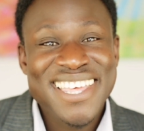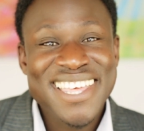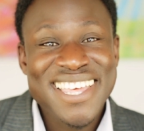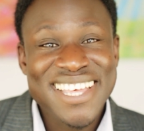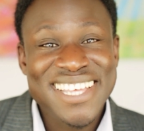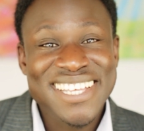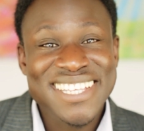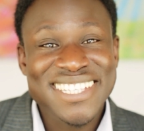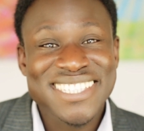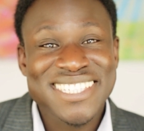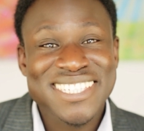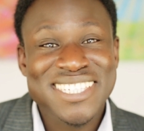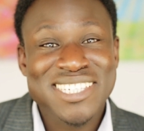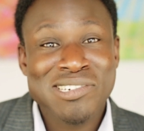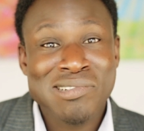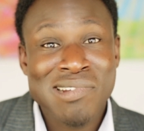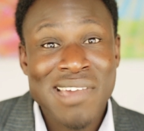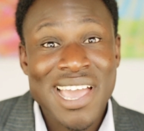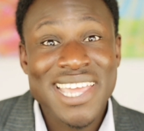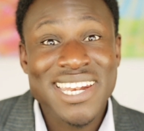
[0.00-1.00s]
is
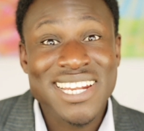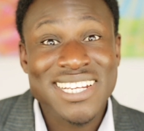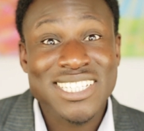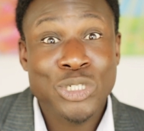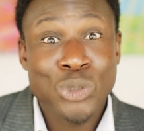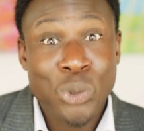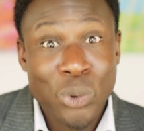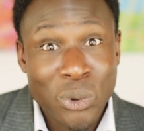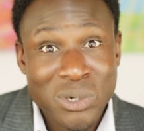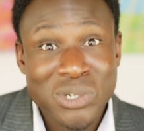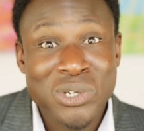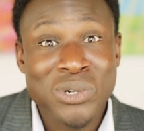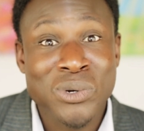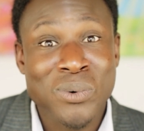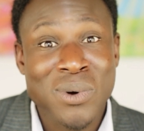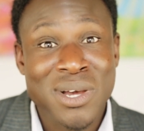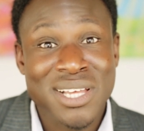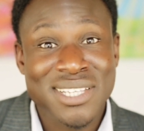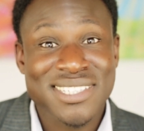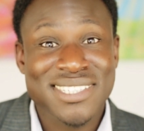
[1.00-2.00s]
trying to talk
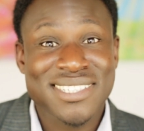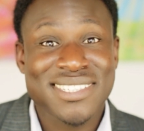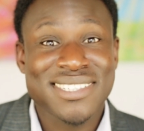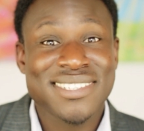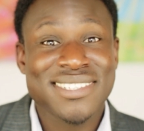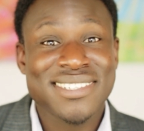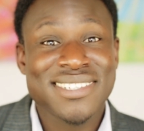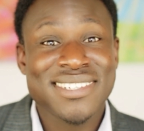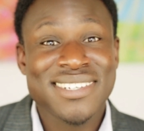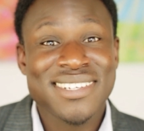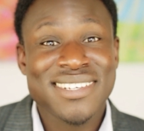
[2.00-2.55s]
to us,